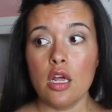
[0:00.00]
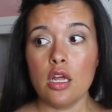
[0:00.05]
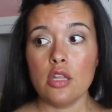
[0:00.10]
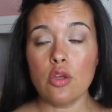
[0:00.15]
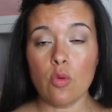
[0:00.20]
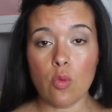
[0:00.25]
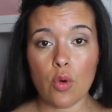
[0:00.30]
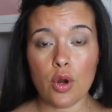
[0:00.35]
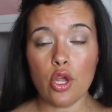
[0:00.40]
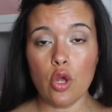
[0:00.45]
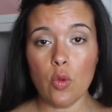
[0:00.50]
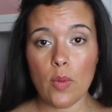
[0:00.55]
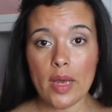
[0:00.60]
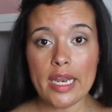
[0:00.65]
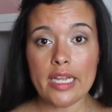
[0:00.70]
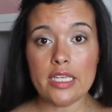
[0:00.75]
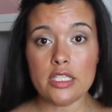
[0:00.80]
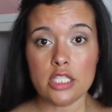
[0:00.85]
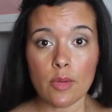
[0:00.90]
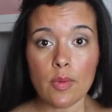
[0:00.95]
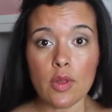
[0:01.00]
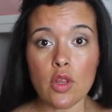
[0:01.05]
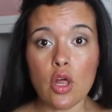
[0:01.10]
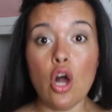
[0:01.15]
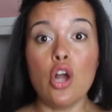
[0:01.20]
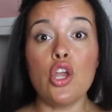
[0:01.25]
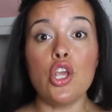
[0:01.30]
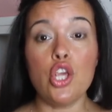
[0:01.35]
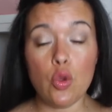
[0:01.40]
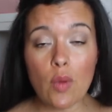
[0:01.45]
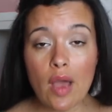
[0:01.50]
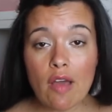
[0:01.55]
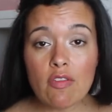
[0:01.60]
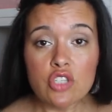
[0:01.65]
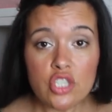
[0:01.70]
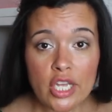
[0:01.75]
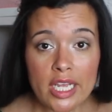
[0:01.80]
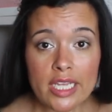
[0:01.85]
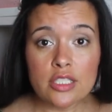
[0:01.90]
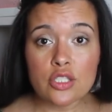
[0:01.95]
the Royal Wedding Sew Along, you have a
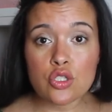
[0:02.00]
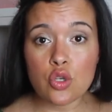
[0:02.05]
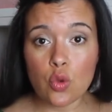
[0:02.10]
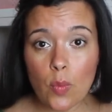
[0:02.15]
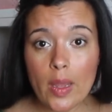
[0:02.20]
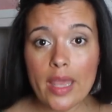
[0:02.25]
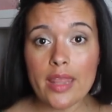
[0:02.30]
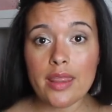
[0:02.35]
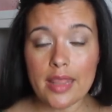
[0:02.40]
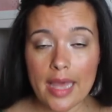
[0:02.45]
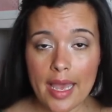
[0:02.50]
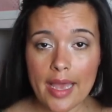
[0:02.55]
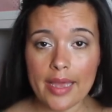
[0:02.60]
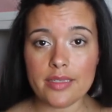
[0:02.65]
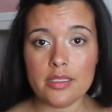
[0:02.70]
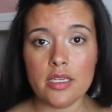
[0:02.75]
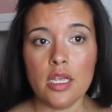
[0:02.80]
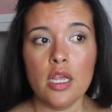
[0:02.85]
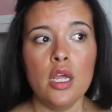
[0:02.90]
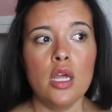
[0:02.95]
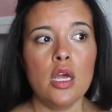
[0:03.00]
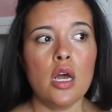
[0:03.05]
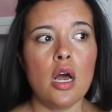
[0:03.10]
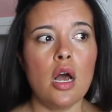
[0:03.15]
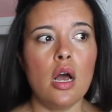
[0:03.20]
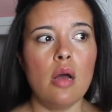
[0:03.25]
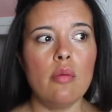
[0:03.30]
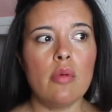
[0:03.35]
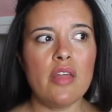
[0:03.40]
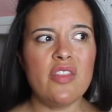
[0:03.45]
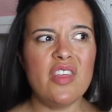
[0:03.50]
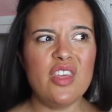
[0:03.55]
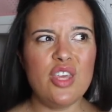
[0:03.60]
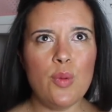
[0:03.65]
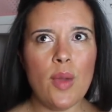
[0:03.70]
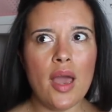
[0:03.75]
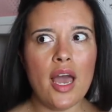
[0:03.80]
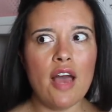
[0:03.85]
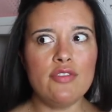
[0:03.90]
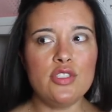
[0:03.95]
chance to win that. I think
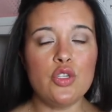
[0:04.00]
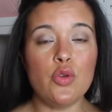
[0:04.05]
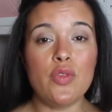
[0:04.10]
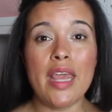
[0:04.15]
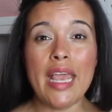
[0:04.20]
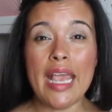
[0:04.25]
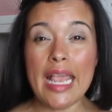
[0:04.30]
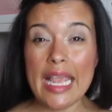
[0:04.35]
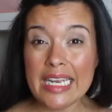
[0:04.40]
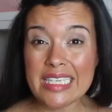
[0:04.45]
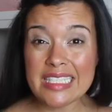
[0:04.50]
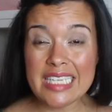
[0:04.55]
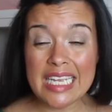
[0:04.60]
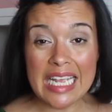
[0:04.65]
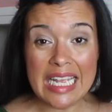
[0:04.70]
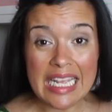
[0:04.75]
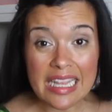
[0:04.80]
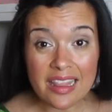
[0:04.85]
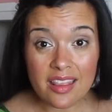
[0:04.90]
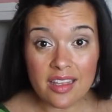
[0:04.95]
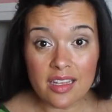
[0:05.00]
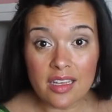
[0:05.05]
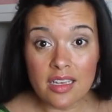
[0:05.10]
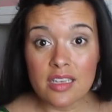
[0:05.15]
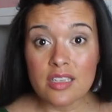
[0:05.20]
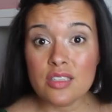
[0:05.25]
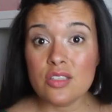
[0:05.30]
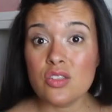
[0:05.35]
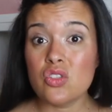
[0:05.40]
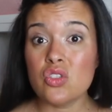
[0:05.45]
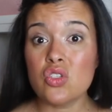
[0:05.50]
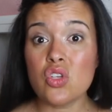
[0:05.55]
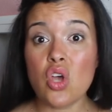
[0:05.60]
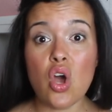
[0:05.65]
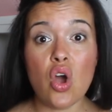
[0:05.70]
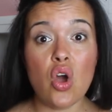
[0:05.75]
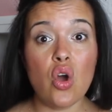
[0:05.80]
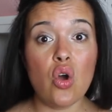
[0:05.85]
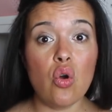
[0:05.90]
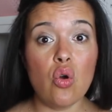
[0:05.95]
you have until the 18th,
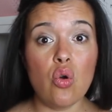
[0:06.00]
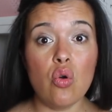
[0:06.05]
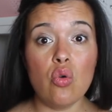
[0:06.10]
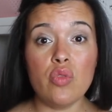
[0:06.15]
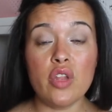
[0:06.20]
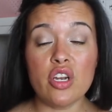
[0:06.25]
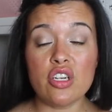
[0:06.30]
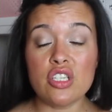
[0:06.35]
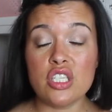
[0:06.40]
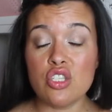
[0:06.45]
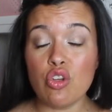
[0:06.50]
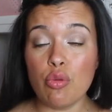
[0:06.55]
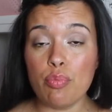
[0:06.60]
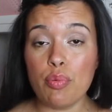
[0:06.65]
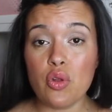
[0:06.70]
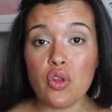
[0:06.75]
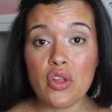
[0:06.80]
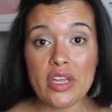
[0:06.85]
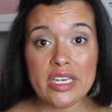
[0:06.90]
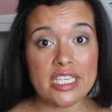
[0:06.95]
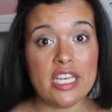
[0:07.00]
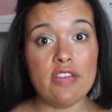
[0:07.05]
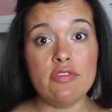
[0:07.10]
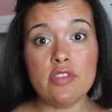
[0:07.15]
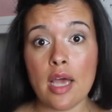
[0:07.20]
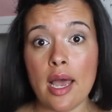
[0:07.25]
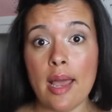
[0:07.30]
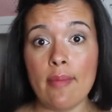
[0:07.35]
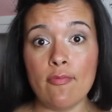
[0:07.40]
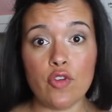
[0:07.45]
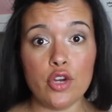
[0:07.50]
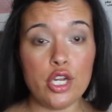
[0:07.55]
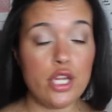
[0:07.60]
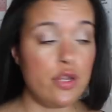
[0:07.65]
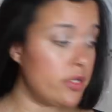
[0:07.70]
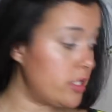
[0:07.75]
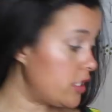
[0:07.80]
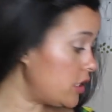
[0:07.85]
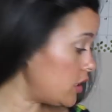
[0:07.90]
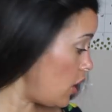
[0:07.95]
so there's still plenty of time for you
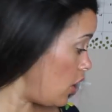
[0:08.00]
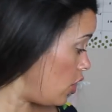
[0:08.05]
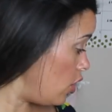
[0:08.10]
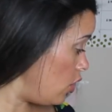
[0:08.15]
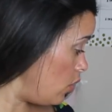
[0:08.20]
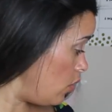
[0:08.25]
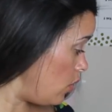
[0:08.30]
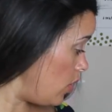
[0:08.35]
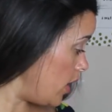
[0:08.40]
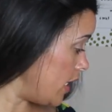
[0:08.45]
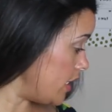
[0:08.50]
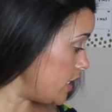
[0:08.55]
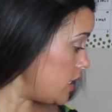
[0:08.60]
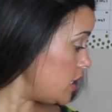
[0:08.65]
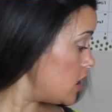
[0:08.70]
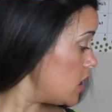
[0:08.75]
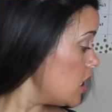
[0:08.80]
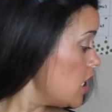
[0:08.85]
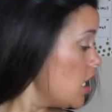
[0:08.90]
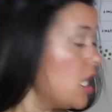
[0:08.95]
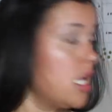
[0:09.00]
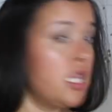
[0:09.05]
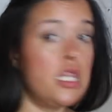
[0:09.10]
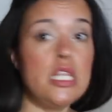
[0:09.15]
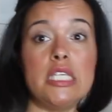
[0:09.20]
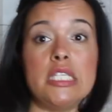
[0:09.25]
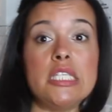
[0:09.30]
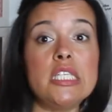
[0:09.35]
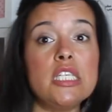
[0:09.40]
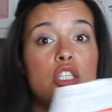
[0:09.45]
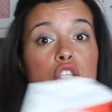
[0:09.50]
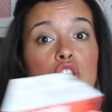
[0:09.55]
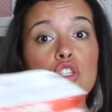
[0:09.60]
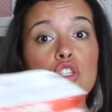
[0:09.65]
to sew it. This is